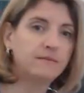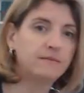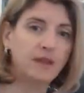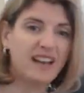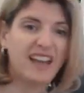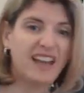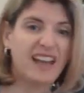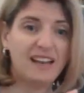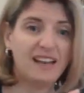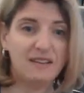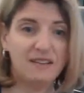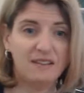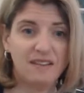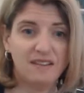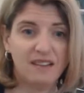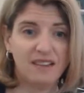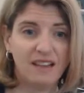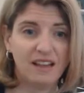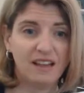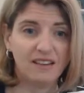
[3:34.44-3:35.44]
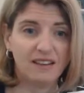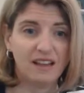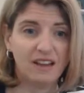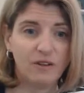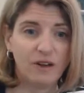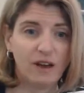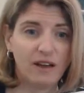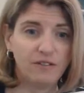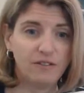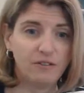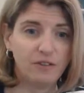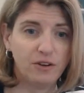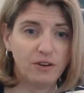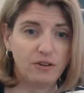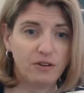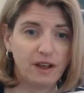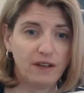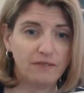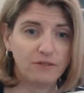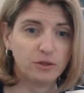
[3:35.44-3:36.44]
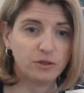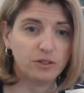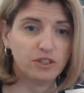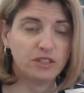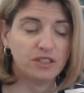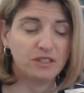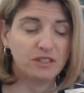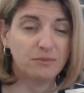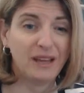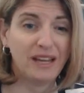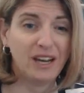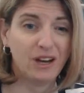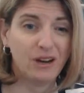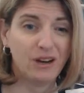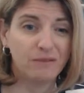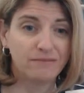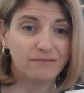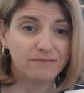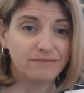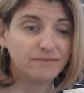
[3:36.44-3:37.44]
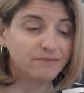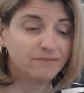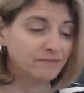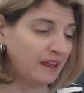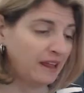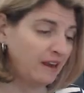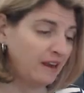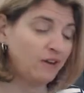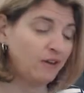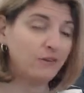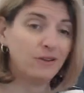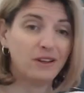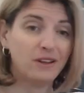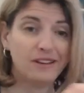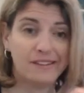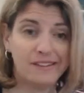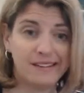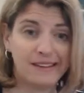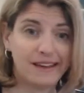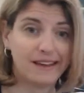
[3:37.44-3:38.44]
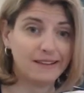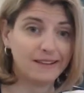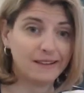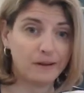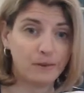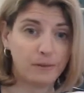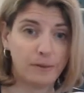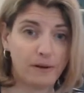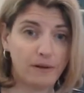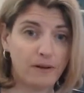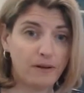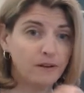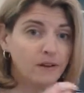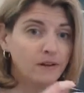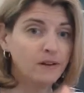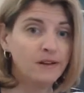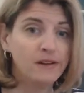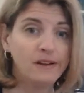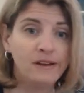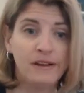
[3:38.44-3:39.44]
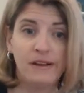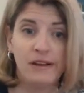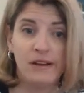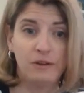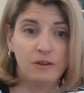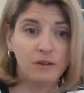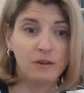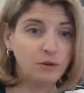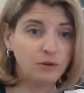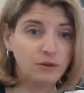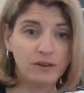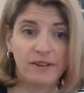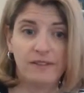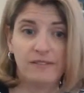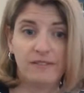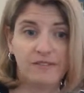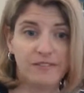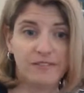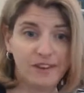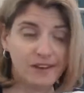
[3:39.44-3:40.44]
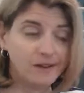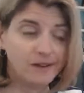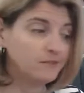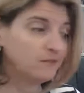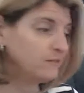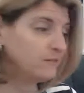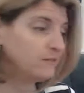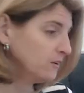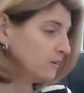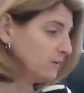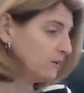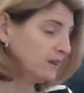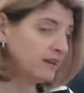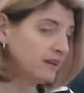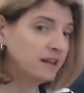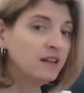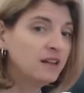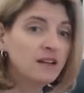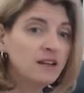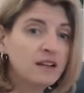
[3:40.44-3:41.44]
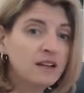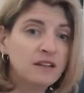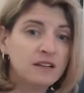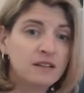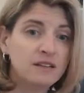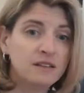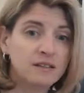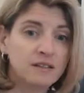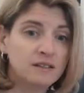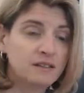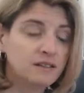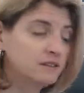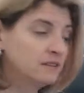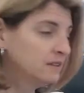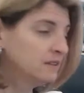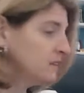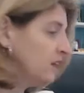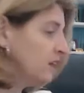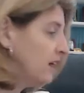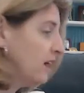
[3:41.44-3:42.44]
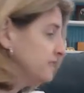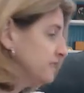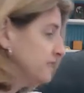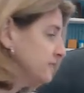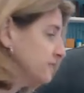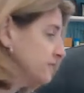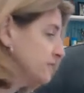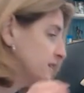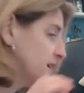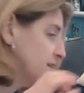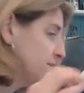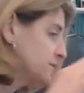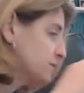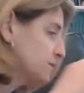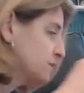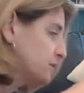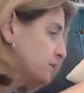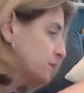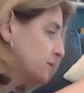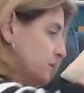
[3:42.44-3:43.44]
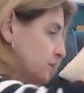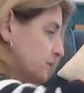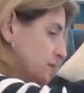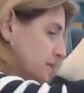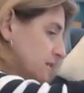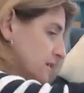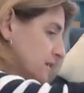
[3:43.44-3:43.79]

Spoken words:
Again, things that you have if you don't have squishies. Play-Doh. Play-Doh, you can just take a little ball, use it, fiddle with it. Lots of different types of squishies.